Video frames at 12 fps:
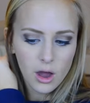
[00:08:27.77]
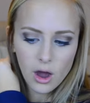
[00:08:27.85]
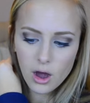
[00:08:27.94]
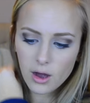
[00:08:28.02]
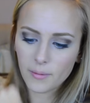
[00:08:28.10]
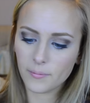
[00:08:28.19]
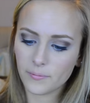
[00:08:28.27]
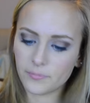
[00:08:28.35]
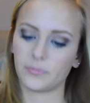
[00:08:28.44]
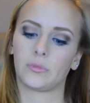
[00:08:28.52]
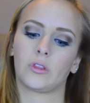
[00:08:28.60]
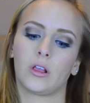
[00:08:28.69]
Um,
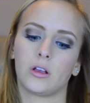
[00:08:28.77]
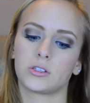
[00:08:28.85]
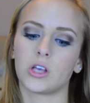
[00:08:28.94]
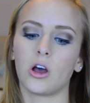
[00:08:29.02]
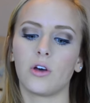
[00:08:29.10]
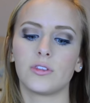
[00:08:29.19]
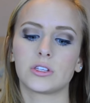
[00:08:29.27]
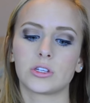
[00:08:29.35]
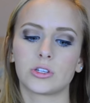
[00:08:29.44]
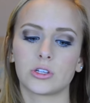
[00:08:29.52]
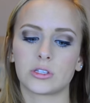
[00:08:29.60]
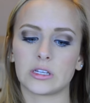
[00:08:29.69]
so this
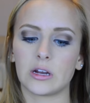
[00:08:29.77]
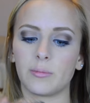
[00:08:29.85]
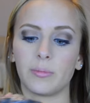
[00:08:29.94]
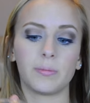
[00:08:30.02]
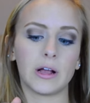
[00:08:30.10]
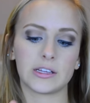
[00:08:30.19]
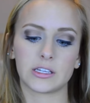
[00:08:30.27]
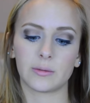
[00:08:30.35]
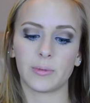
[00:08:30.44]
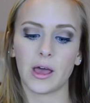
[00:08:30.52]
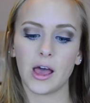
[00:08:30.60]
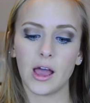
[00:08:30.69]
is just in a
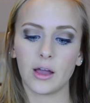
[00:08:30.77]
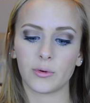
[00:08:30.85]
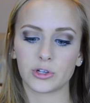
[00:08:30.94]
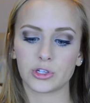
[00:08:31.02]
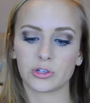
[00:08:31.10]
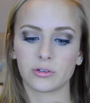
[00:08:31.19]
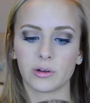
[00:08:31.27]
plastic bag, which